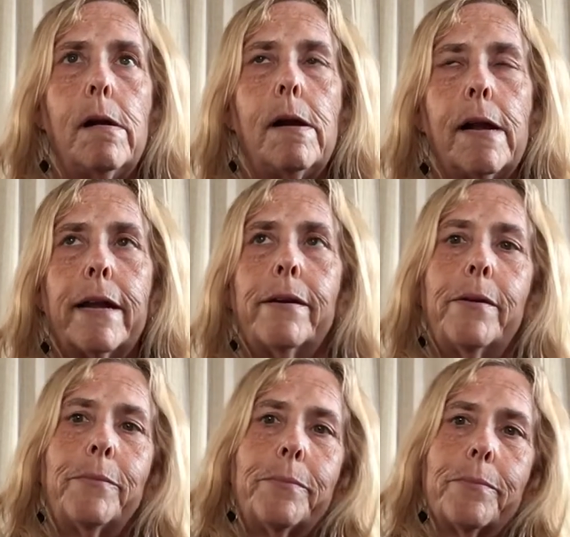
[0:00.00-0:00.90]
I don't
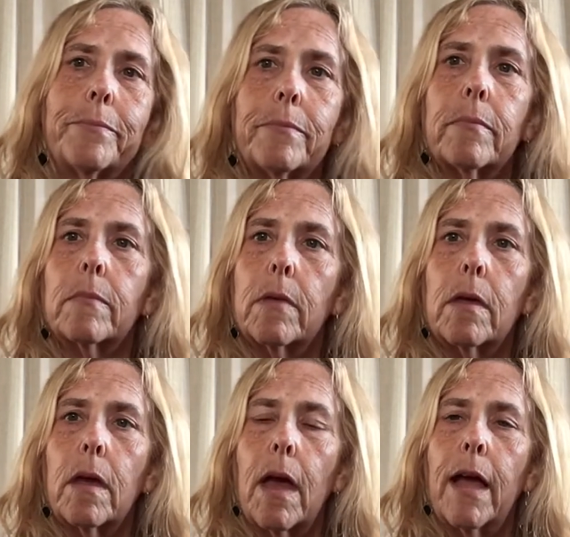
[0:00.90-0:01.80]
know.
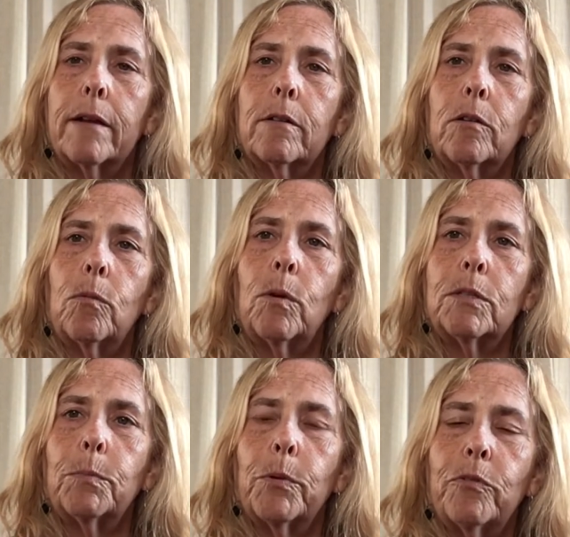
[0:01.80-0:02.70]
I don't know what's
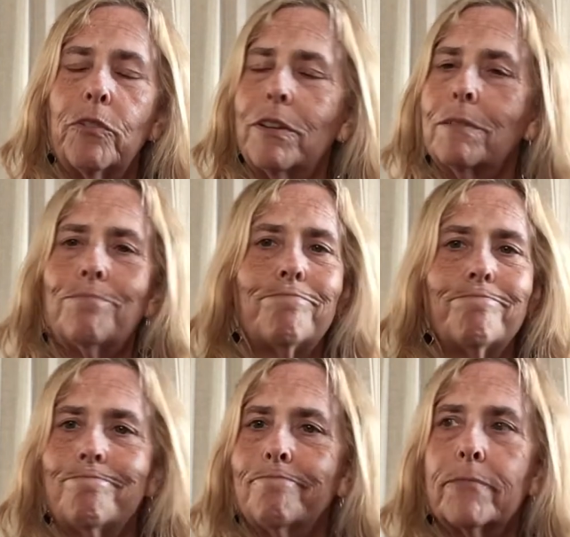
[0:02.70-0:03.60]
perfect.
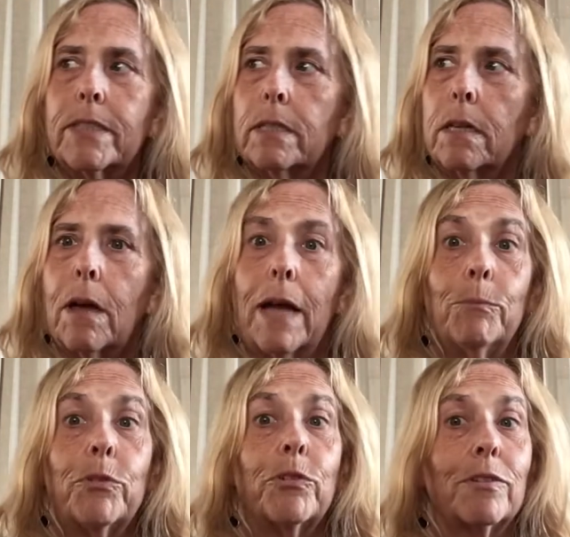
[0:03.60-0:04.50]
I'm
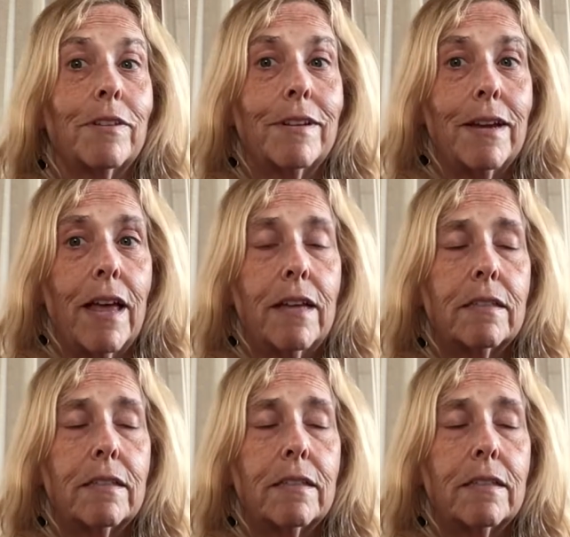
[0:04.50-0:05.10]
certainly not.